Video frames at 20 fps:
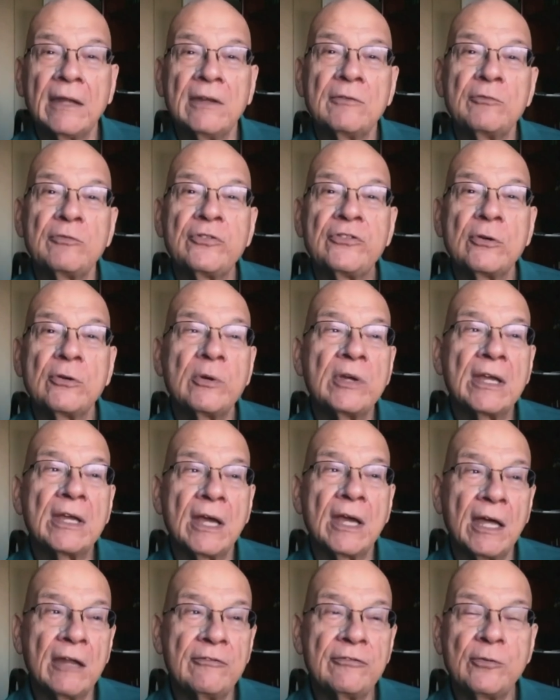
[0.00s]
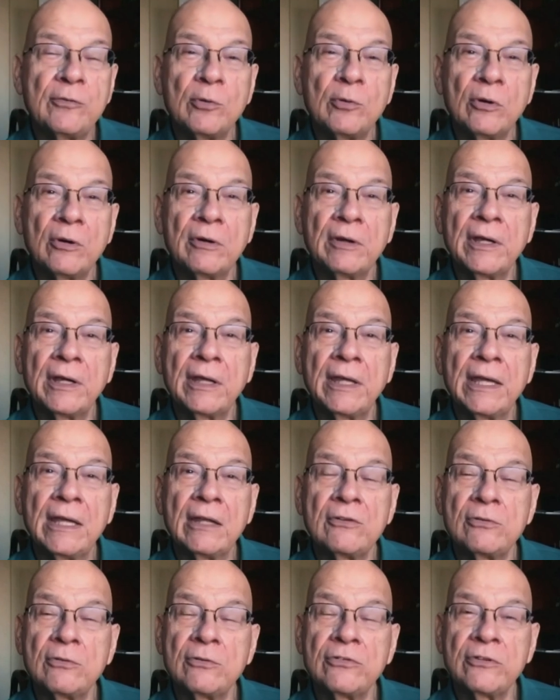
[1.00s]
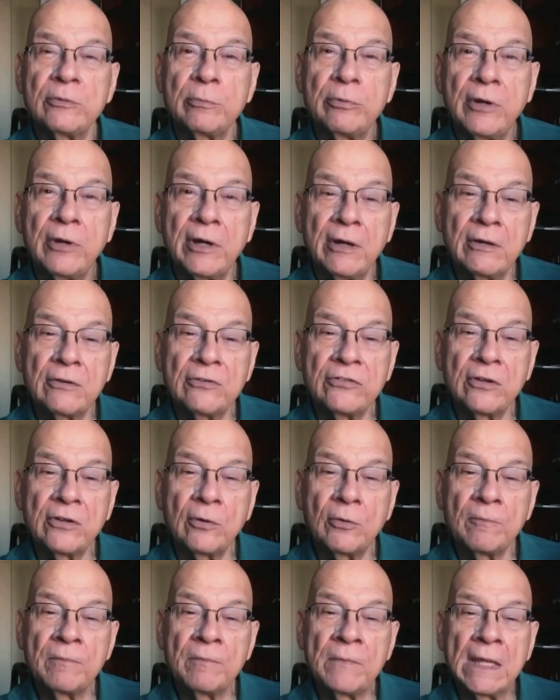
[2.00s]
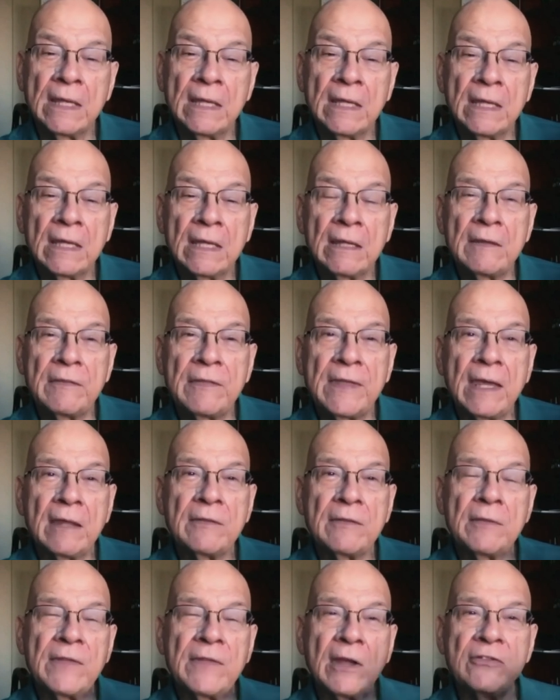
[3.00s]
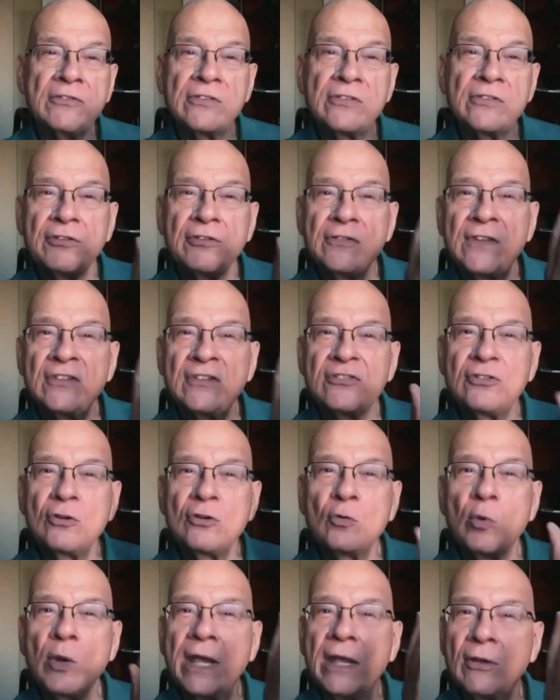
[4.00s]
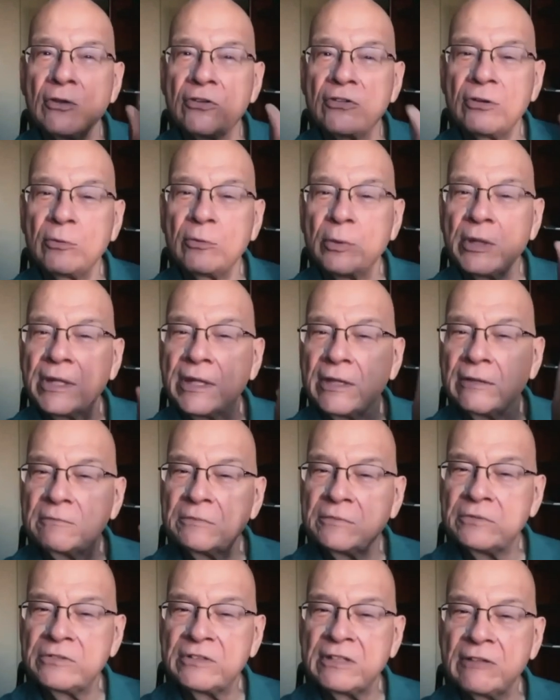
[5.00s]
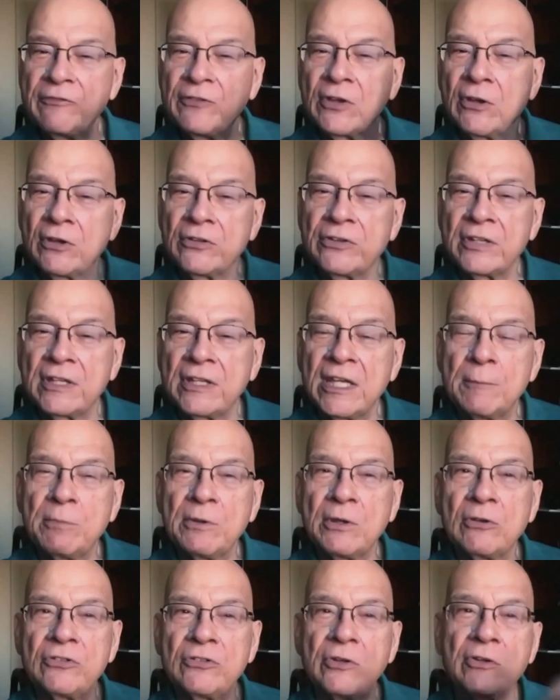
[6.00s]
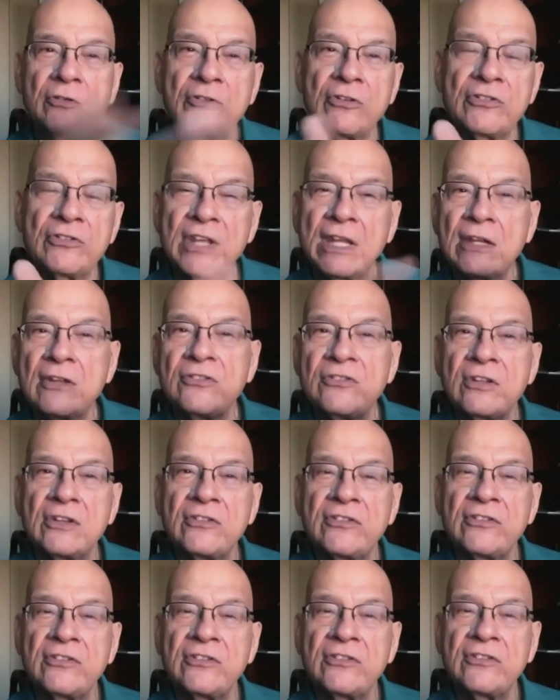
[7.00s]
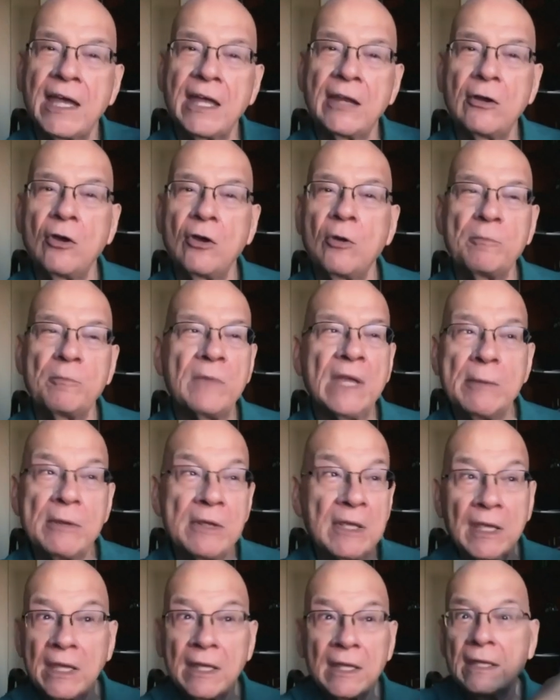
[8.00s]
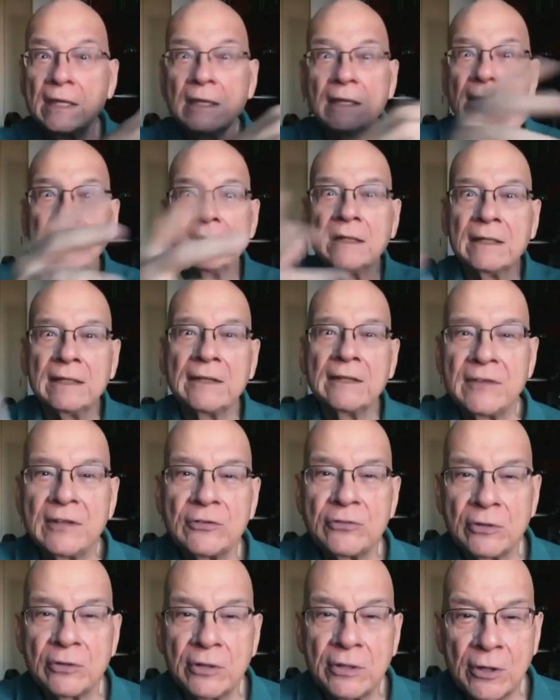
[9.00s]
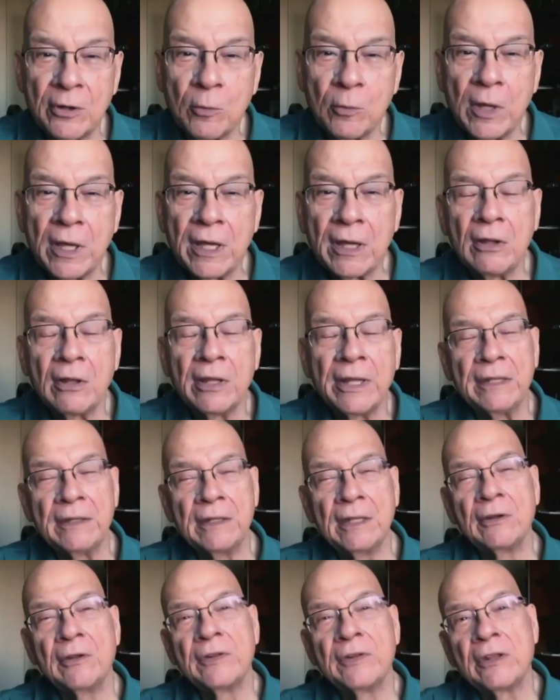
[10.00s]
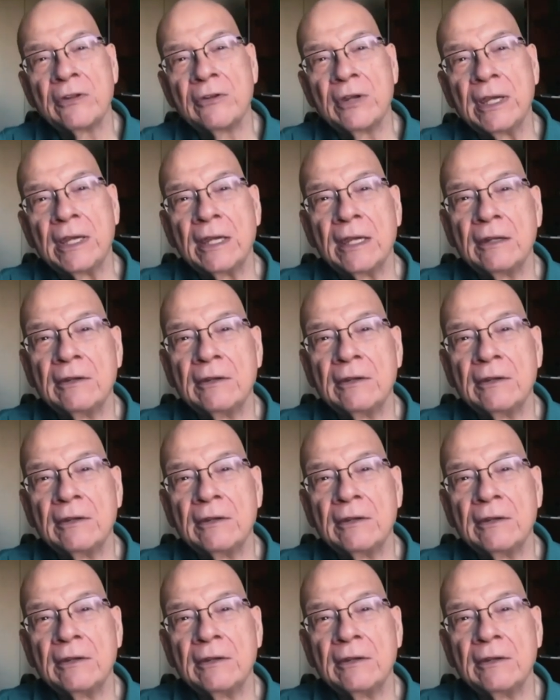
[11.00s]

and suing God for answers to prayer. So that's these two rails are really difficult to keep because there's a tendency to say, I got hope, maybe things are going to go well. And then on the